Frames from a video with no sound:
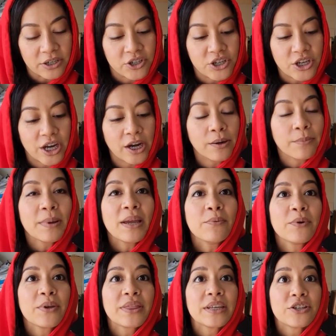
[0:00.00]
Jeremy
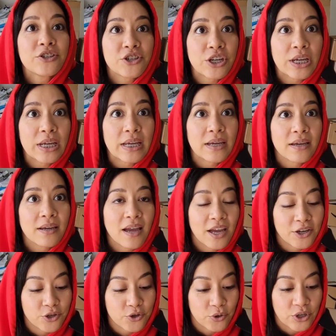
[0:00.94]
with the G
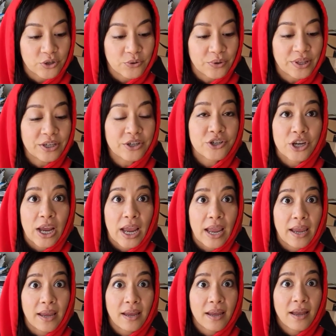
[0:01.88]
and oh, George okay. with the J.
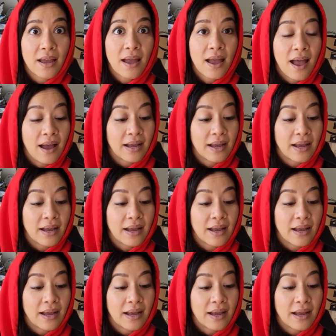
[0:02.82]
Perfect.